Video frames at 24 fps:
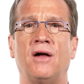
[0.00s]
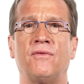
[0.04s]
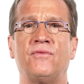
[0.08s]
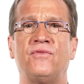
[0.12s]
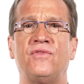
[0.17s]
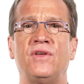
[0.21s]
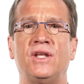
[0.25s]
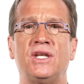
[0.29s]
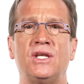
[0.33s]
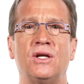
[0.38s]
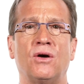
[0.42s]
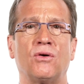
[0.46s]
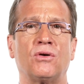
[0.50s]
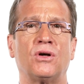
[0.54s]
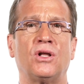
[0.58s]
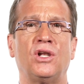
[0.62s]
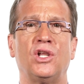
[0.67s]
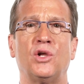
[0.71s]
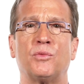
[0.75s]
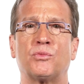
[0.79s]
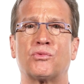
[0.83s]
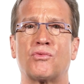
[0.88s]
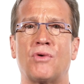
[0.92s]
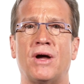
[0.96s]
video
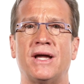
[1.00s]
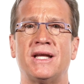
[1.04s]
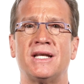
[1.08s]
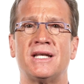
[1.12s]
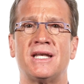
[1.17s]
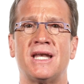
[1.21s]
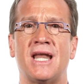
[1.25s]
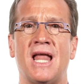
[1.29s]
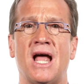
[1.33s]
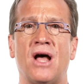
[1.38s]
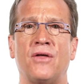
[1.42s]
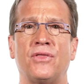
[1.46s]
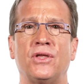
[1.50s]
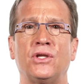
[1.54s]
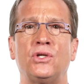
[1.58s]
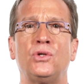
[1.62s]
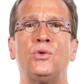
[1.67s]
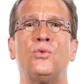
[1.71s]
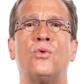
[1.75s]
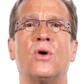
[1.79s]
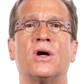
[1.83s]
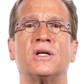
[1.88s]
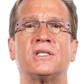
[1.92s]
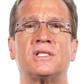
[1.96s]
clip right now that
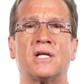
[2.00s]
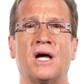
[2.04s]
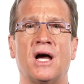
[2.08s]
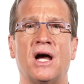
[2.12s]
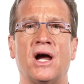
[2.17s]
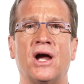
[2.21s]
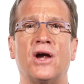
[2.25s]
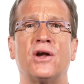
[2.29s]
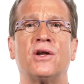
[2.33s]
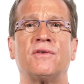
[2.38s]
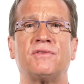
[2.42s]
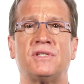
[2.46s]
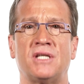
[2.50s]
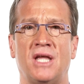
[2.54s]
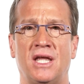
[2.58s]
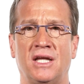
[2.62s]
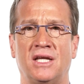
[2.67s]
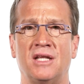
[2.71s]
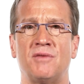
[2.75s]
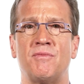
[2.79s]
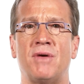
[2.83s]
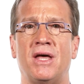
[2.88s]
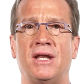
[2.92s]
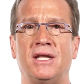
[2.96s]
you are tired of
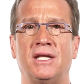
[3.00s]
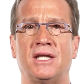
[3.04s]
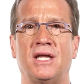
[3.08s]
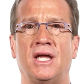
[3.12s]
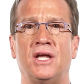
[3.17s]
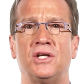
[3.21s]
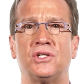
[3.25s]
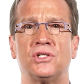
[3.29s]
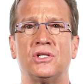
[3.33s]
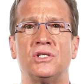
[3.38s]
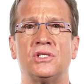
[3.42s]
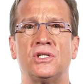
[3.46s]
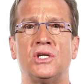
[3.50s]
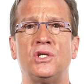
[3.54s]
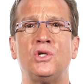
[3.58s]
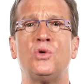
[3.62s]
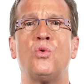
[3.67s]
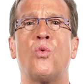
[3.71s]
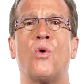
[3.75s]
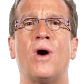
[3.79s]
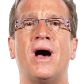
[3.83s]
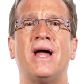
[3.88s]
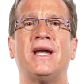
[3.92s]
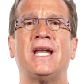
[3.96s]
taking medications and
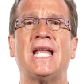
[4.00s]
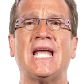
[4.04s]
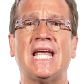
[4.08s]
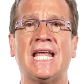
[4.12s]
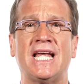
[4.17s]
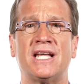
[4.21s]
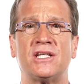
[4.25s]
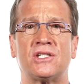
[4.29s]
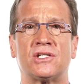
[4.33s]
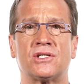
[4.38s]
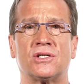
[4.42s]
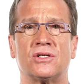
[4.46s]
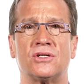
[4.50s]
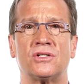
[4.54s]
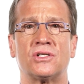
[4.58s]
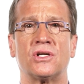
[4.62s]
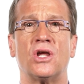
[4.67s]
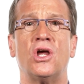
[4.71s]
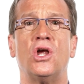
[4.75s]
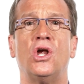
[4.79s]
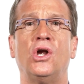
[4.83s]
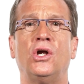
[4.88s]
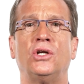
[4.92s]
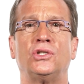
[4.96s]
you want answers
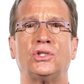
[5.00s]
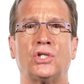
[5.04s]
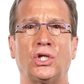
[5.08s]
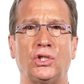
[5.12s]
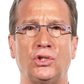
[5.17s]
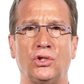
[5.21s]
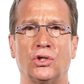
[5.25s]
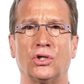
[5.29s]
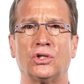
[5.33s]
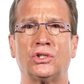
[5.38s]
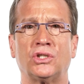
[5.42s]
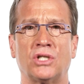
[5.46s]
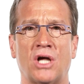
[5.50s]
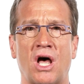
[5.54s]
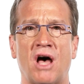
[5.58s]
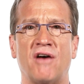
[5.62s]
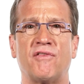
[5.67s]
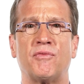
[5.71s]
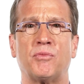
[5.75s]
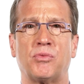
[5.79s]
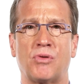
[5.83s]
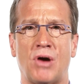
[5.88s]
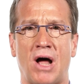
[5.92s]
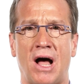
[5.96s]
to your
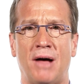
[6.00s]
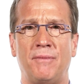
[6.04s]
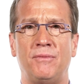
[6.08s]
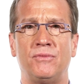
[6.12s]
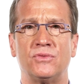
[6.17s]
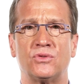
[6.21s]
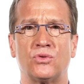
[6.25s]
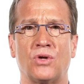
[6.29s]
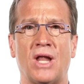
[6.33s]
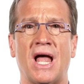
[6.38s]
tough problems.